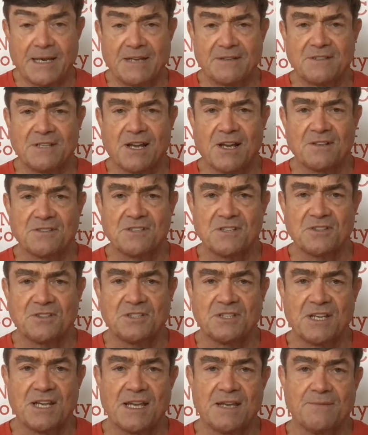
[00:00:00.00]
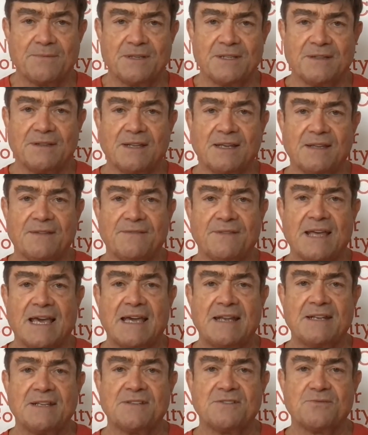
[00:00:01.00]
toxic shame, and
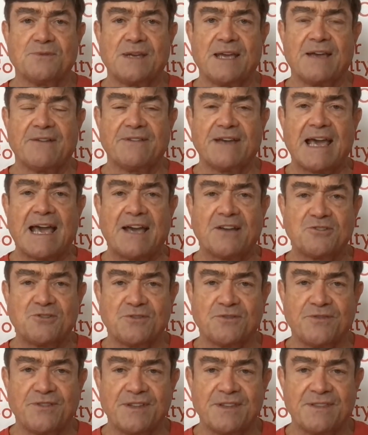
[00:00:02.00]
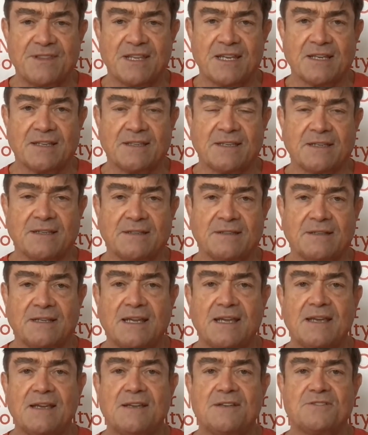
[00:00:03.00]
that is, we have atrophy thinking.
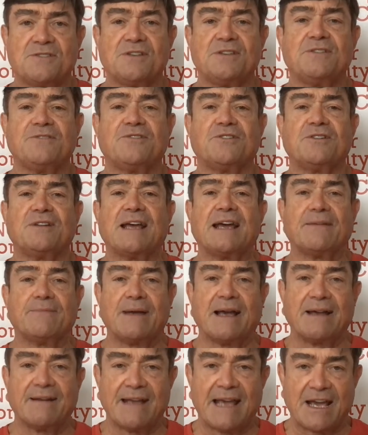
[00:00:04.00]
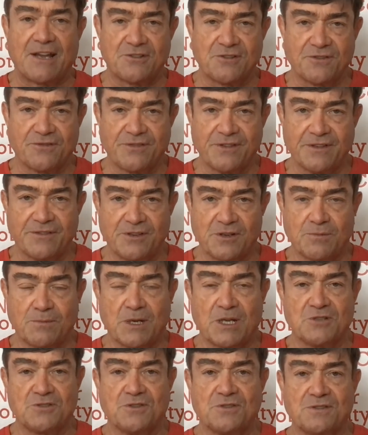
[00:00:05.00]
So you've heard that about atrophy of your
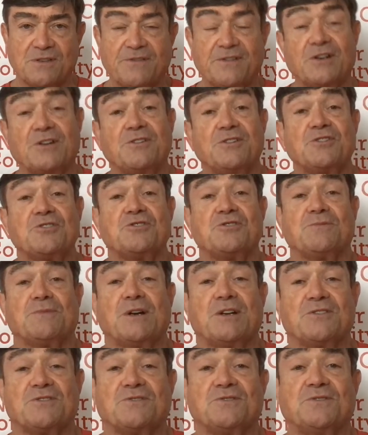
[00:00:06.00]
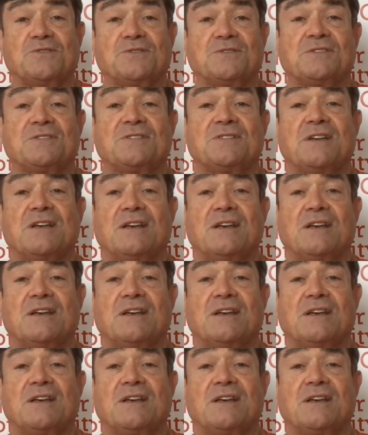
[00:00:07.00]
muscles. If you don't use your muscles